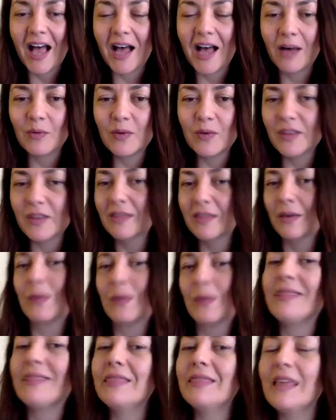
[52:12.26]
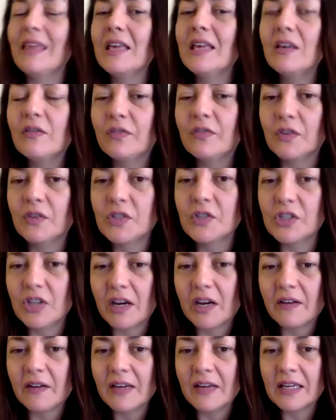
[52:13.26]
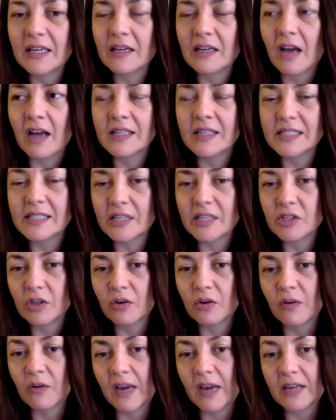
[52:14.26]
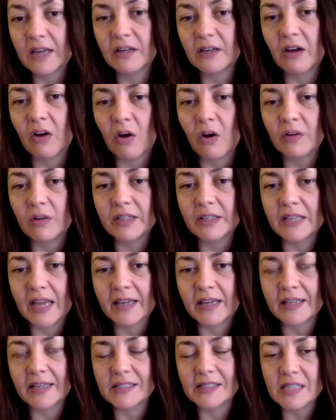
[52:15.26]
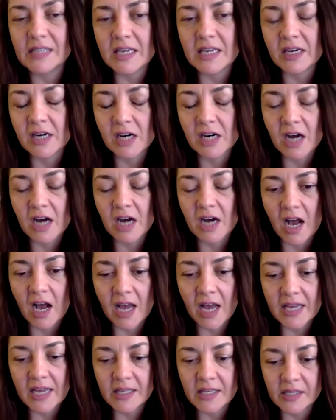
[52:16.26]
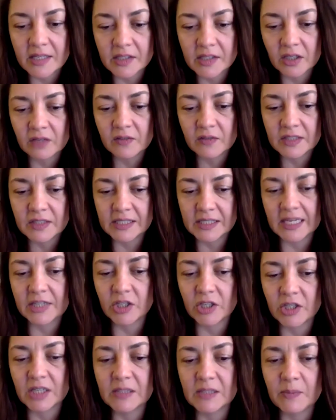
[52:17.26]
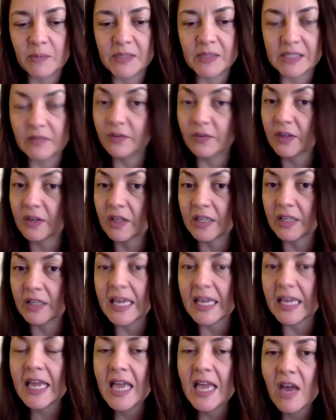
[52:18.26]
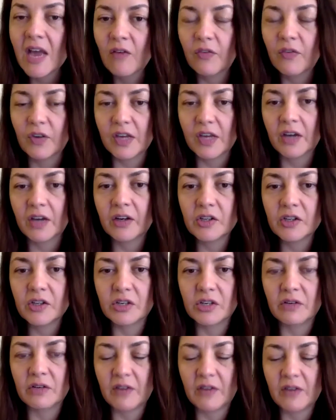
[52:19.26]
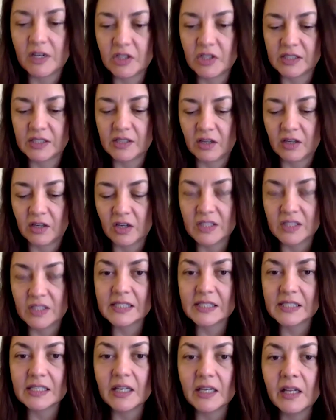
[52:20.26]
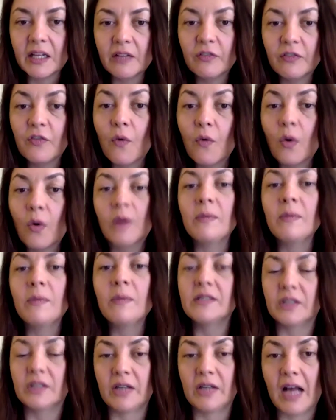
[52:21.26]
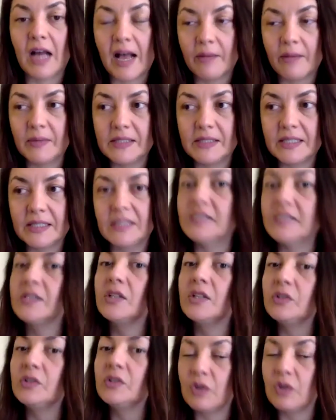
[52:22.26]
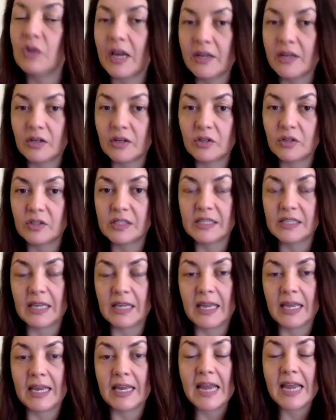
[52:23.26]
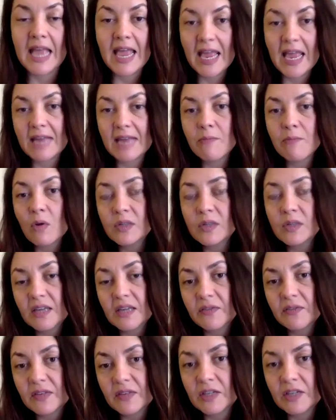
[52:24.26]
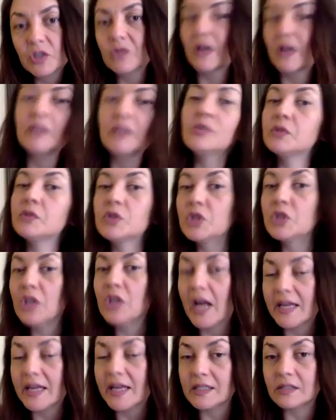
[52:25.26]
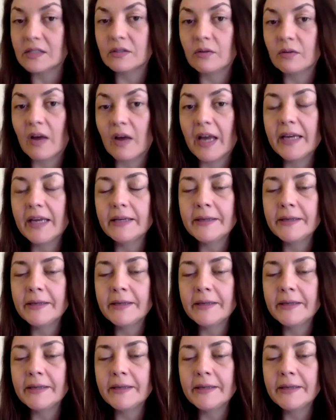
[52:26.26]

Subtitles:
with you, and thank you for sharing such a great golden nuggets here in this conversation, specifically for younger generations that are still forming their habits and still trying to understand, and most definitely trying to adjust, right?